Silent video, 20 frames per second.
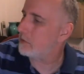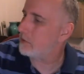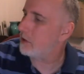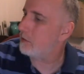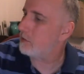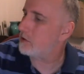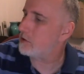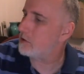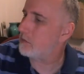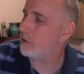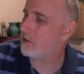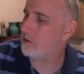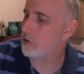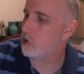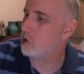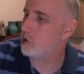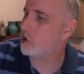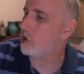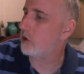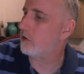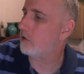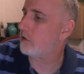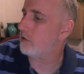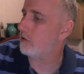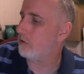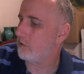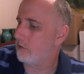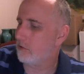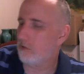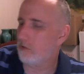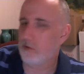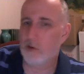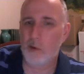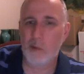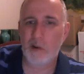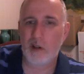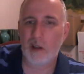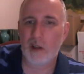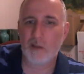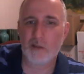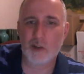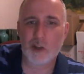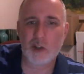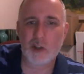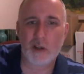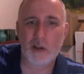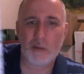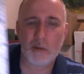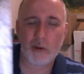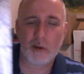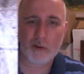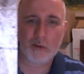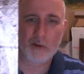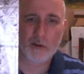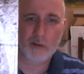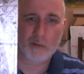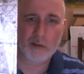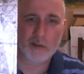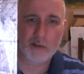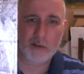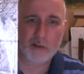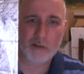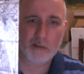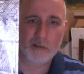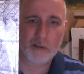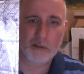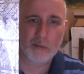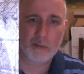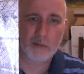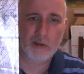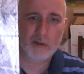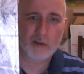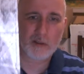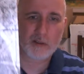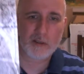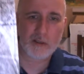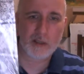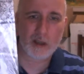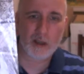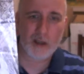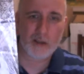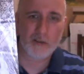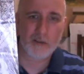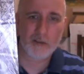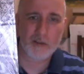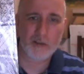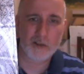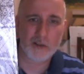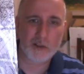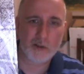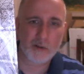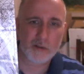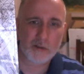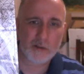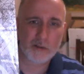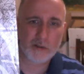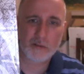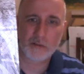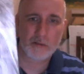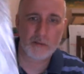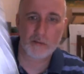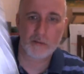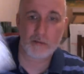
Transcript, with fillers: Image meant shit. Nobody gave a shit about their image. I mean, look at these guys in these shorts